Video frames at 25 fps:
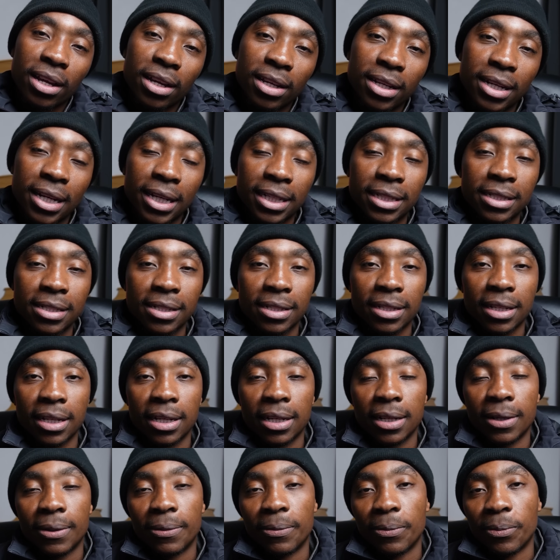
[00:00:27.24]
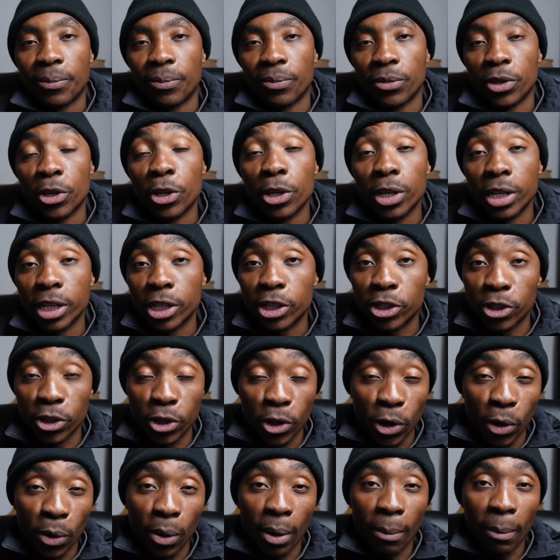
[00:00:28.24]
that you need to
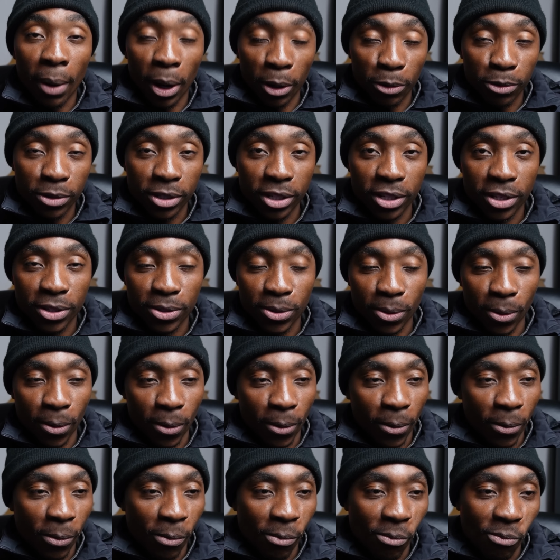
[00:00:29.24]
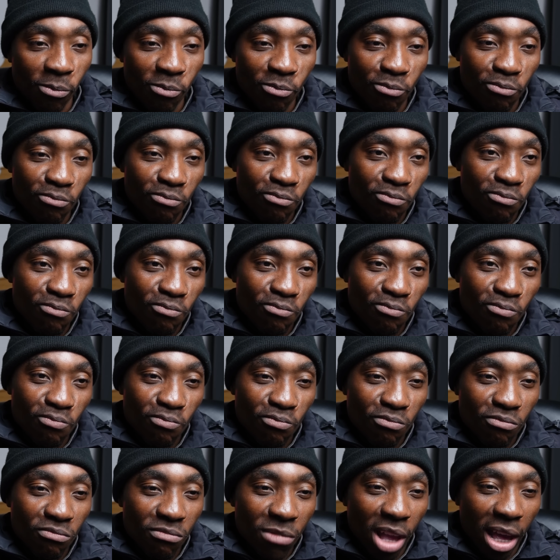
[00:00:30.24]
know about. So
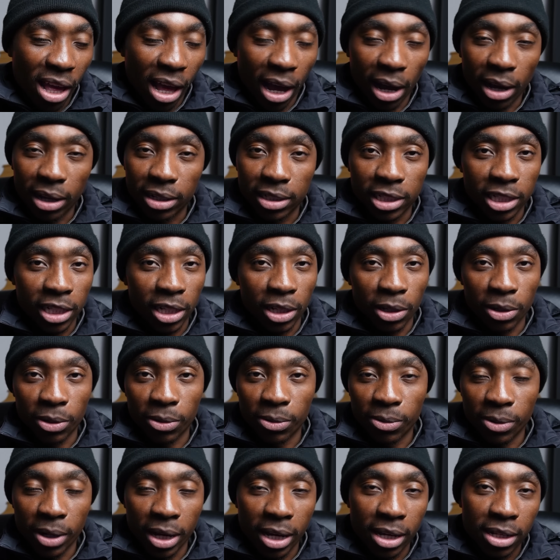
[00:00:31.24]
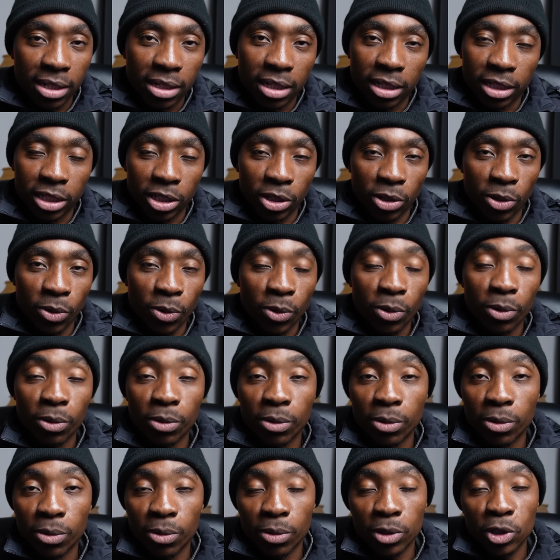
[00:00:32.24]
yeah, nje ungayenza nje
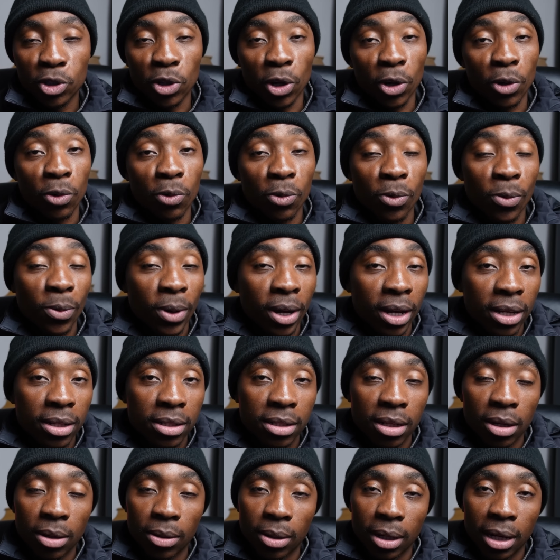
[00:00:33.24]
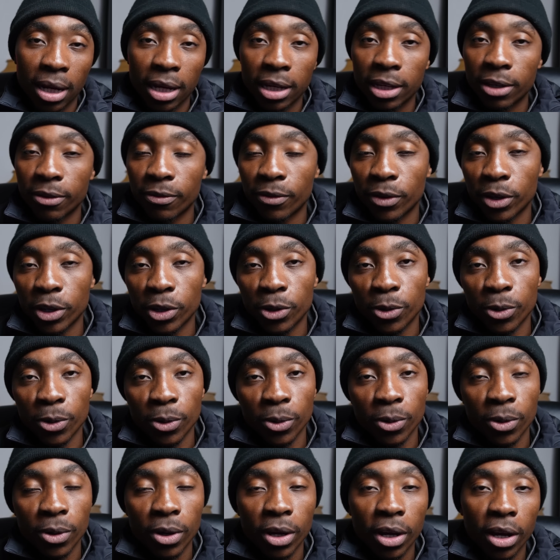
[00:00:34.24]
lokho ojwayele ukwenza, ukulike
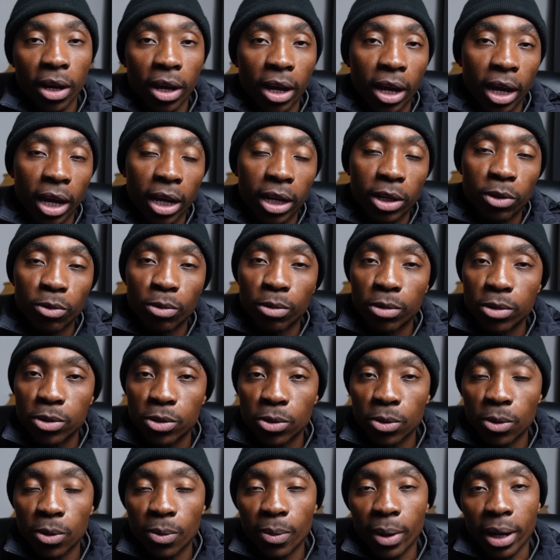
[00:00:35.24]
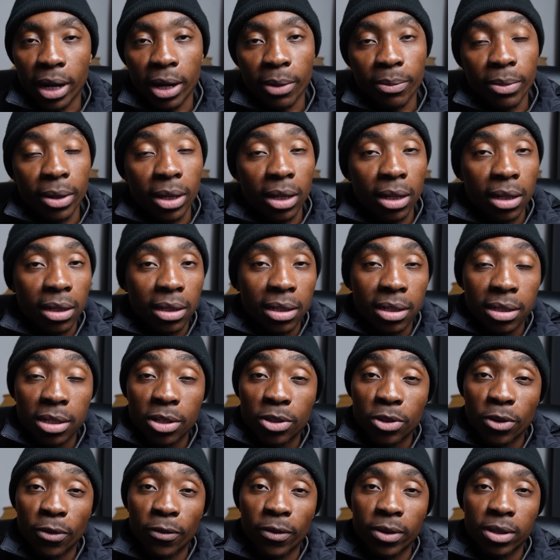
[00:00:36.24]
video, and also mangabe this
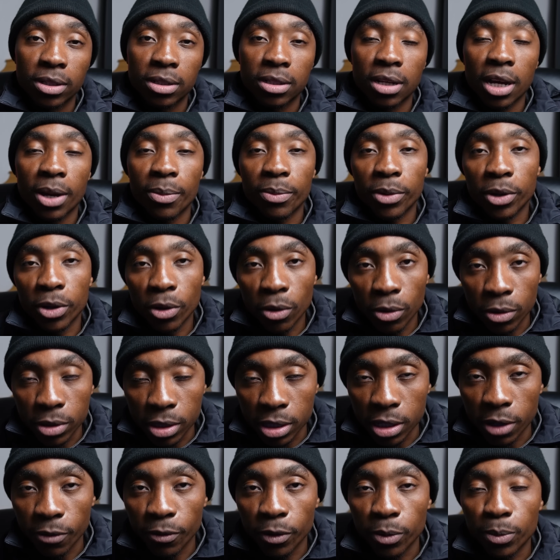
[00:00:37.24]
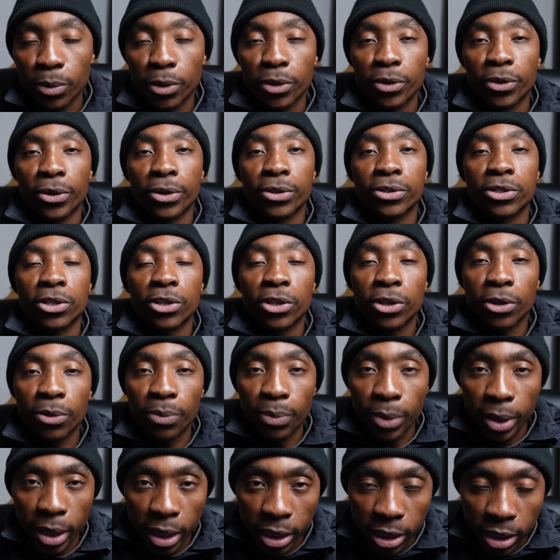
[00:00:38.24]
is your first time, seeing Football Transit
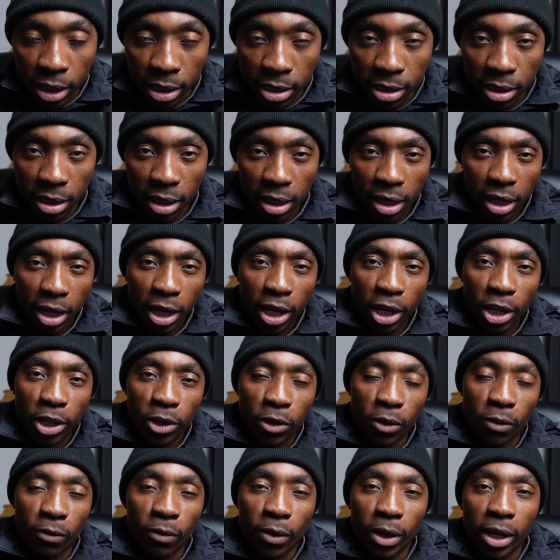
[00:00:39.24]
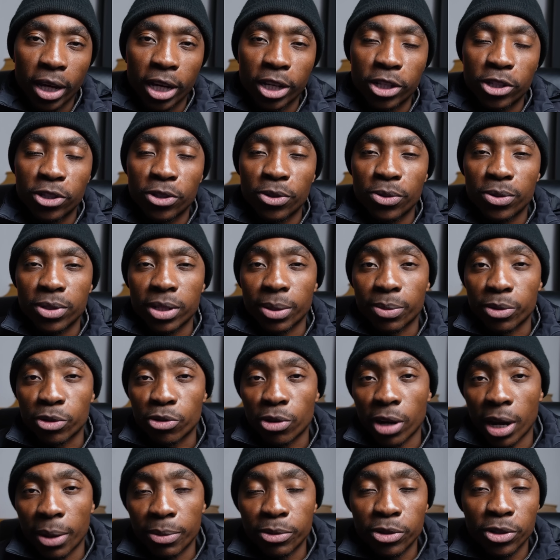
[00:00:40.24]
QP, just don't forget to
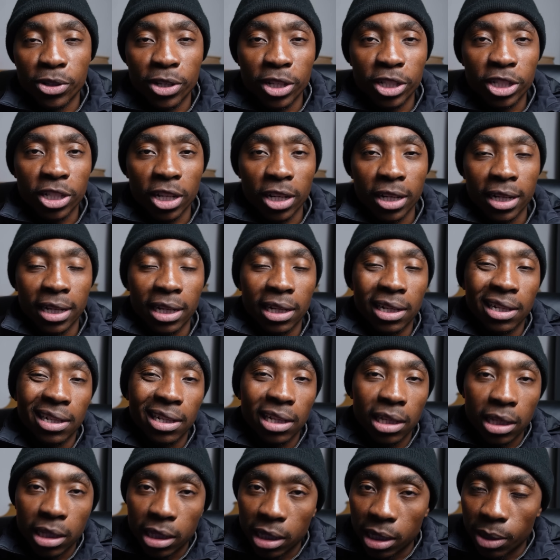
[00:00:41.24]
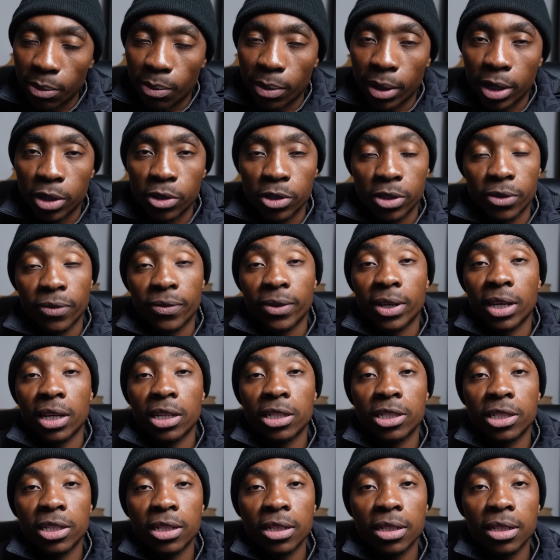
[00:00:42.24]
subscribe to the channel, click the bell
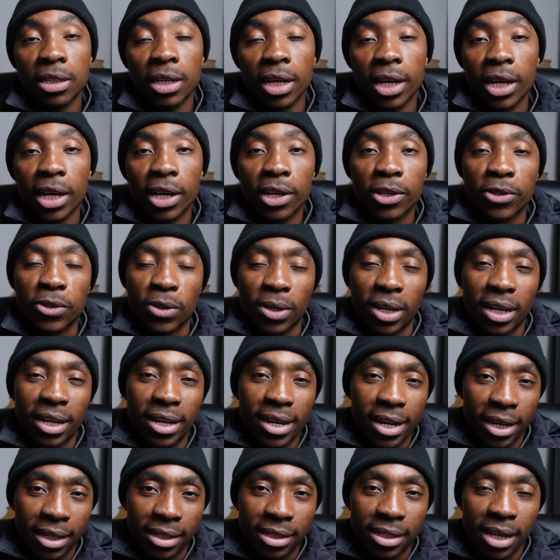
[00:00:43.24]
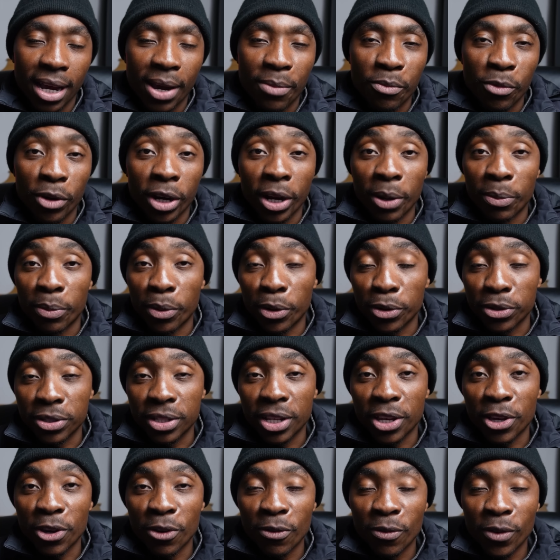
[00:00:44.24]
notification so that next time when I post
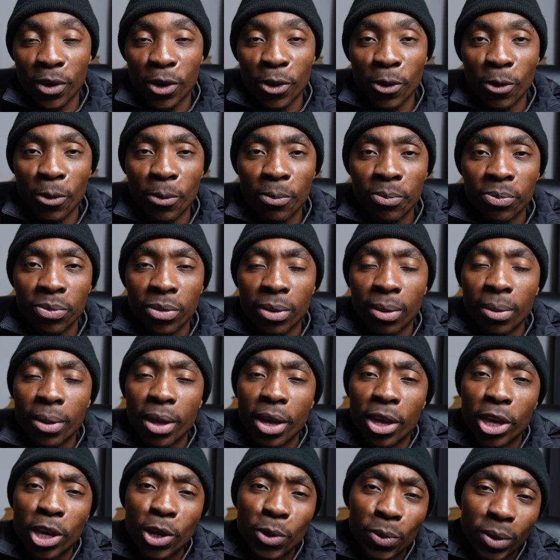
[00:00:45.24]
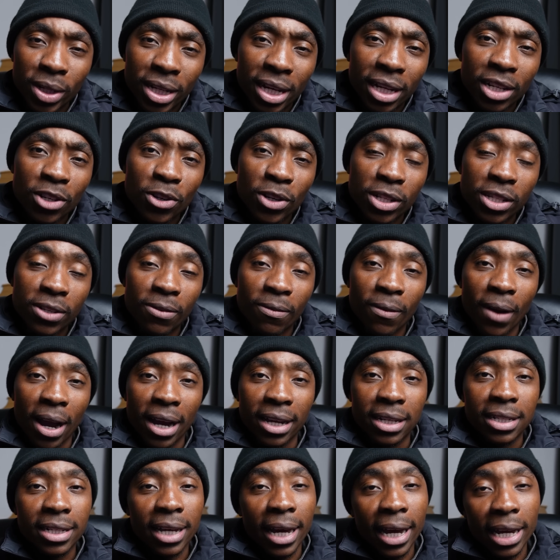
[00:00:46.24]
a new video, you will get
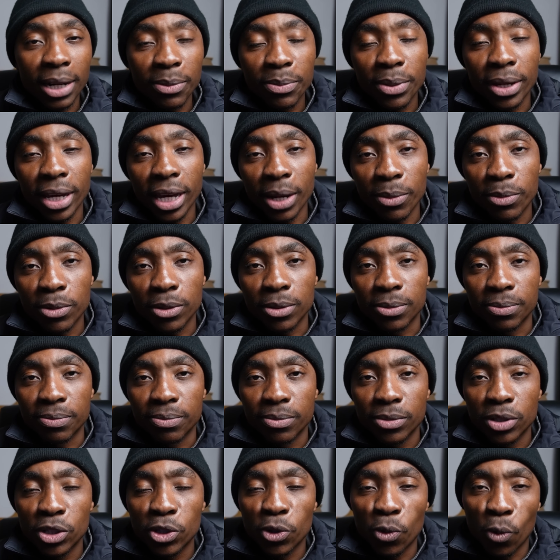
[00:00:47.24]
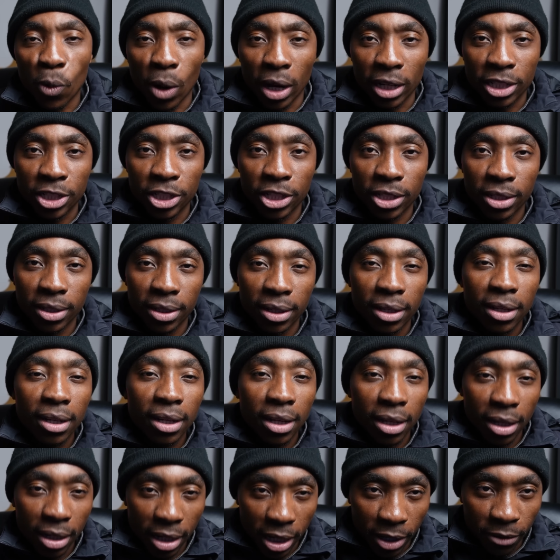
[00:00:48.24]
notified and be able to watch
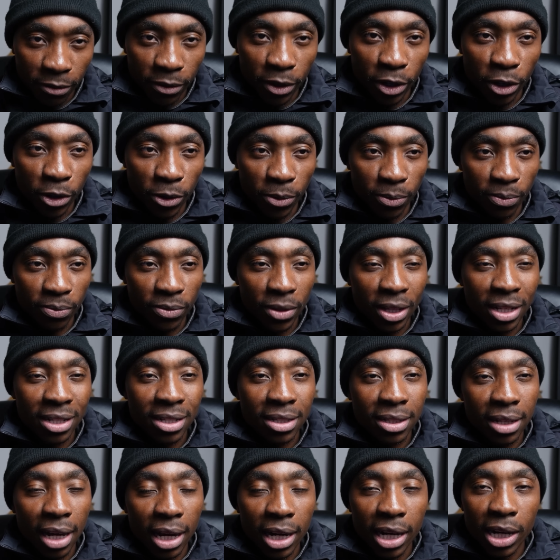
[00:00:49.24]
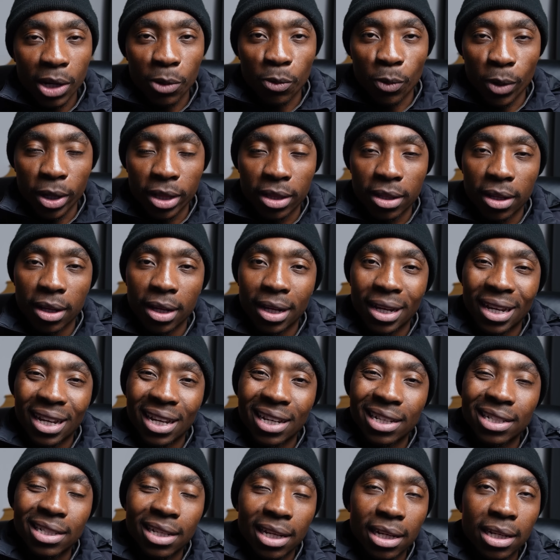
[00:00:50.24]
that video. Starting with
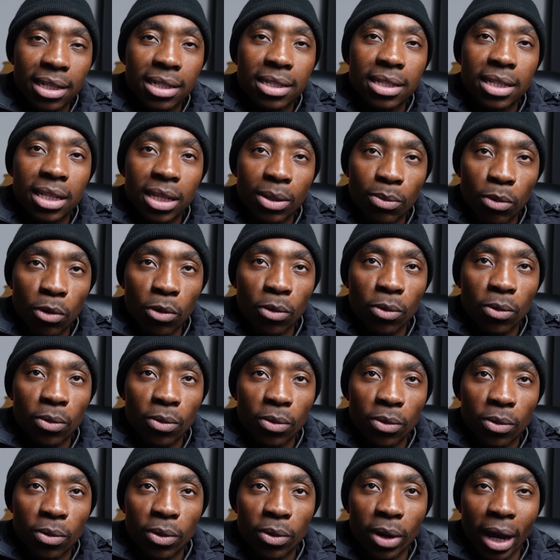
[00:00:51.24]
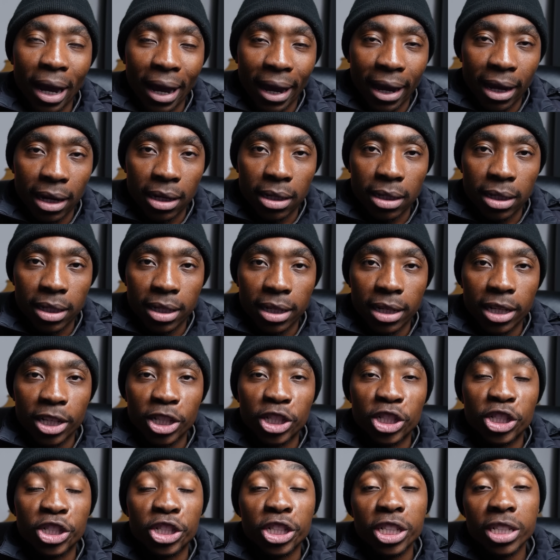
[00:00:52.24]
Dennis Kibo and
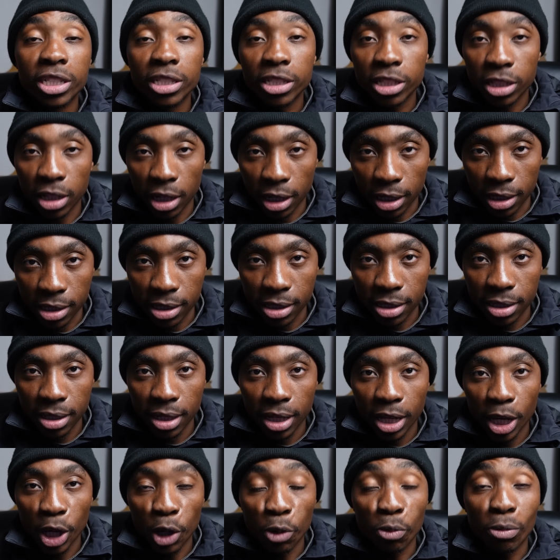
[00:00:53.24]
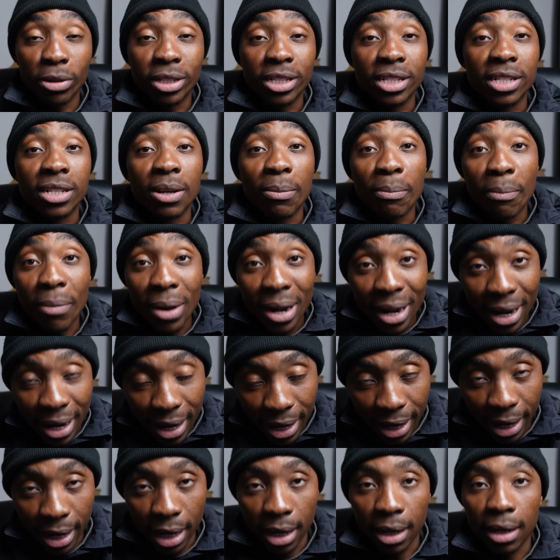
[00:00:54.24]
Jean Charles, which is a
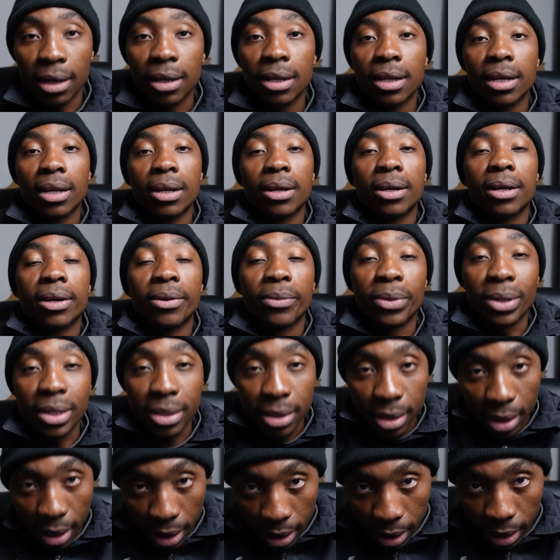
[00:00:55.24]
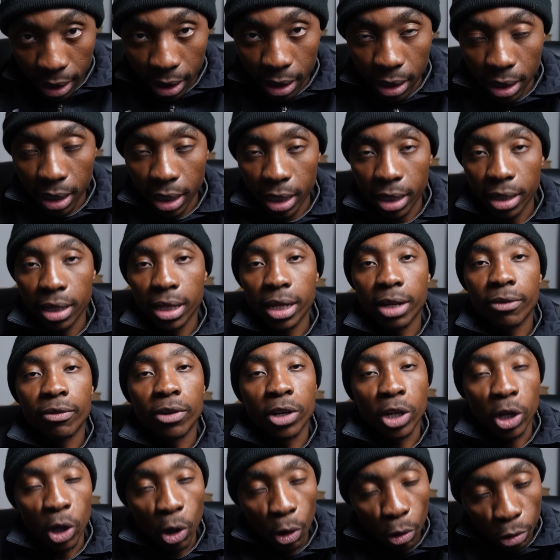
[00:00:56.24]
player recently,
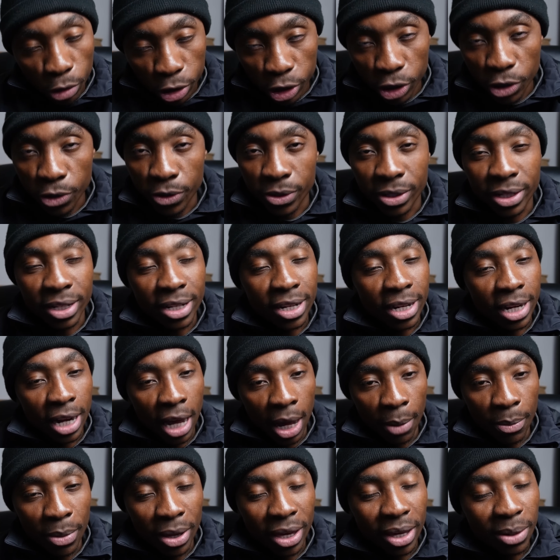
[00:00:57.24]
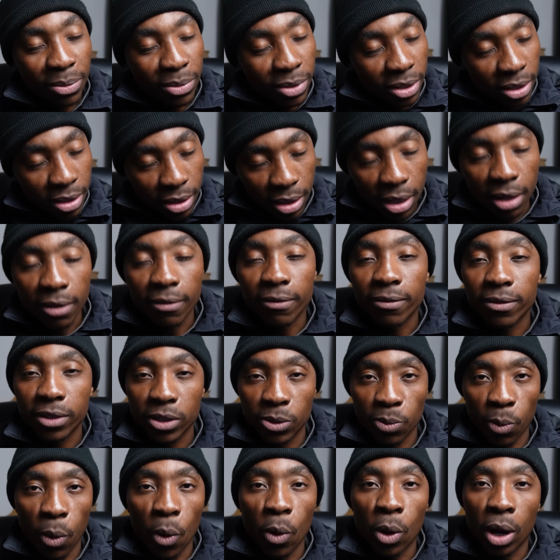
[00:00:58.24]
even Coach Nozdin Nabi himself
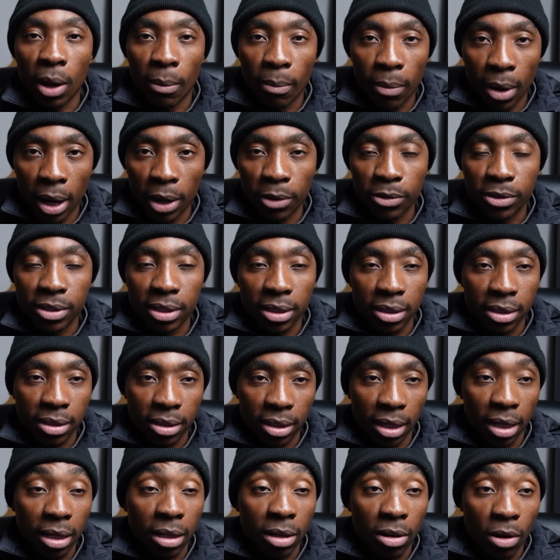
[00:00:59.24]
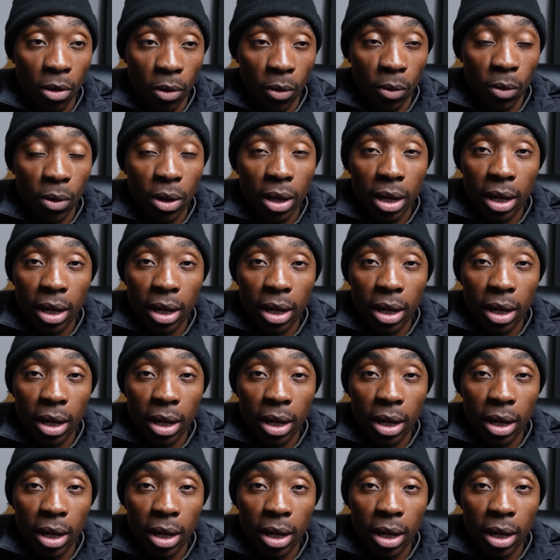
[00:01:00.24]
spoke about and said, no,